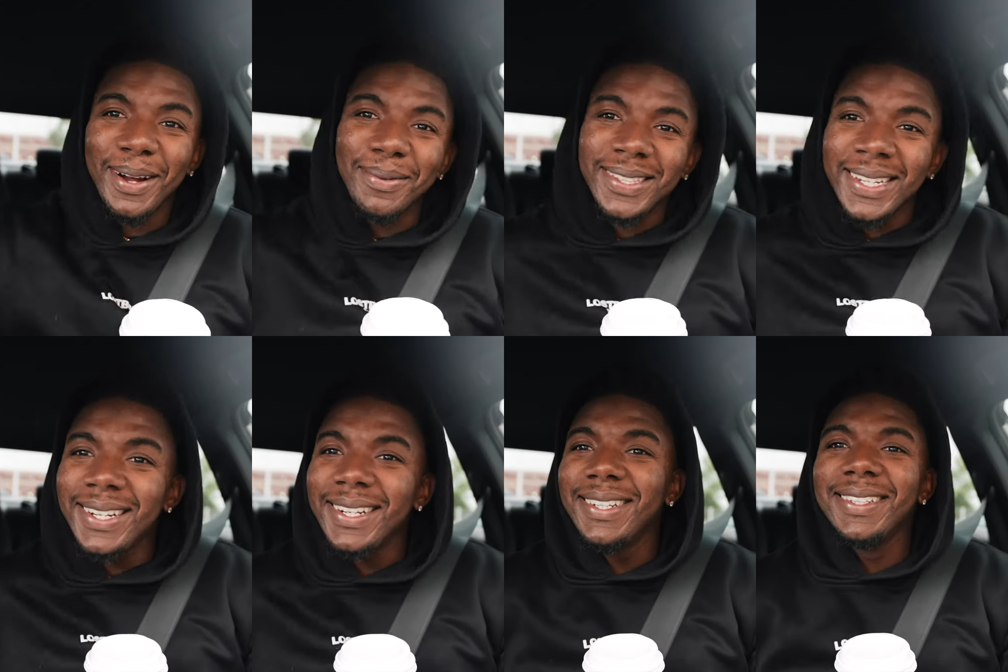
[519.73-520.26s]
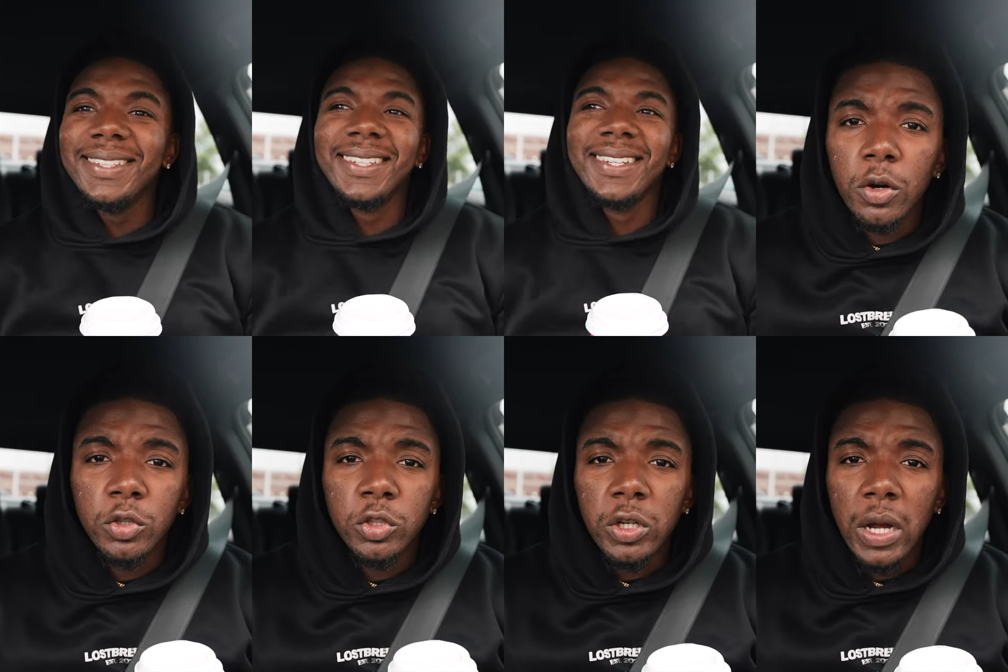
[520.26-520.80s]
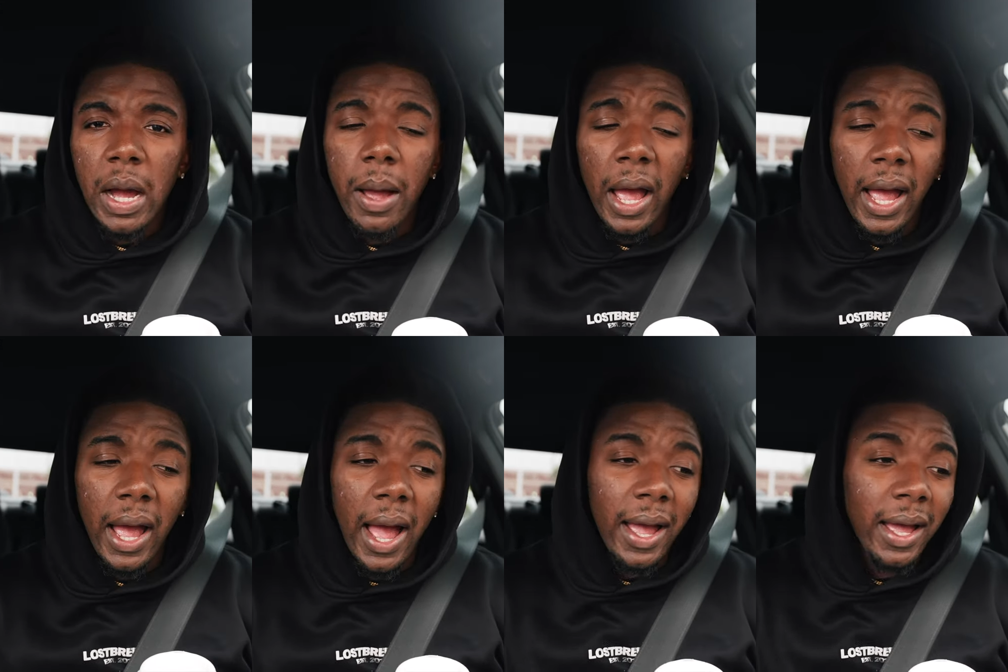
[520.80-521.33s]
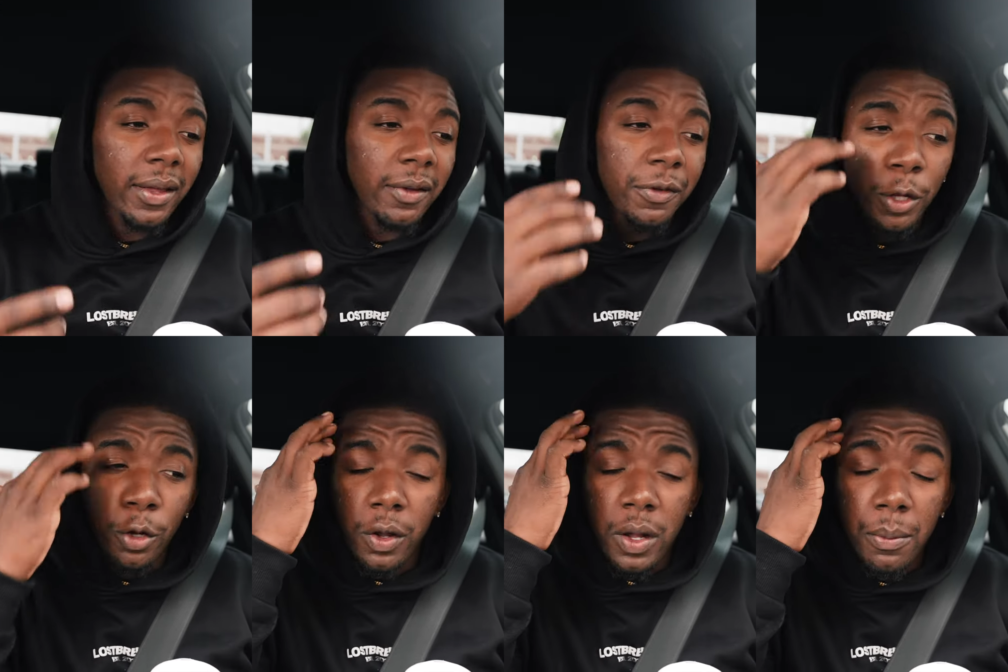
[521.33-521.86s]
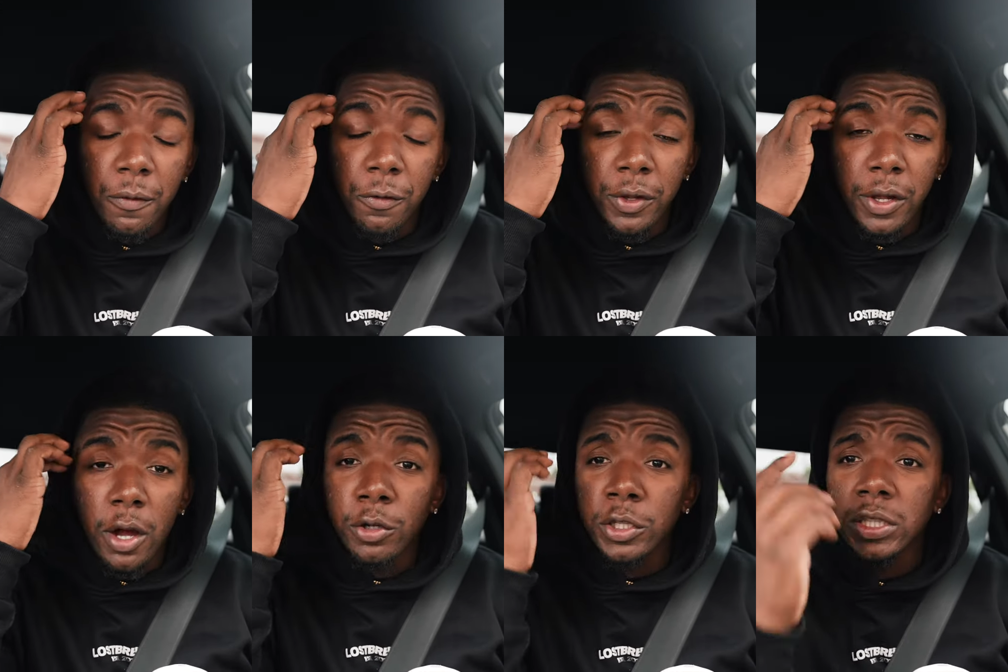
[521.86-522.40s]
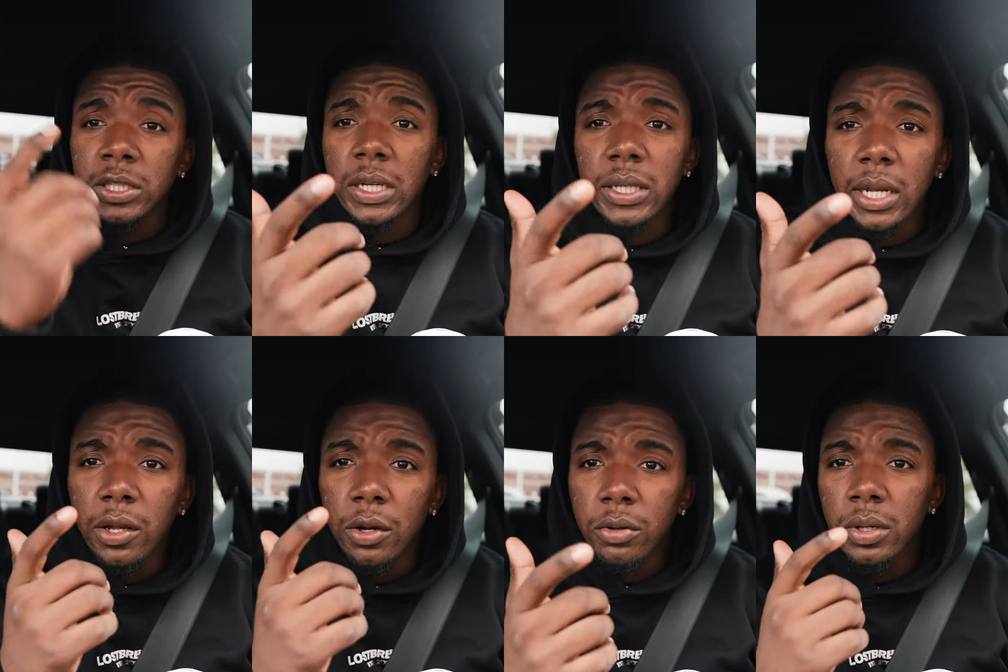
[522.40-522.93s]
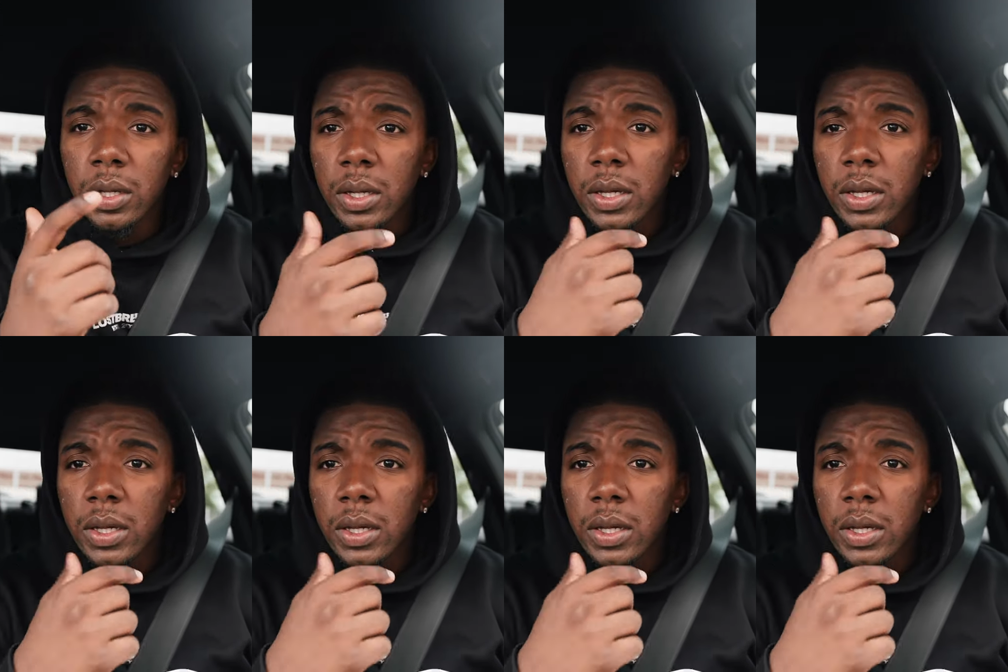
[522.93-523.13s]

I'm telling you. On drop, I, I, got a video coming for y'all on Sunday though.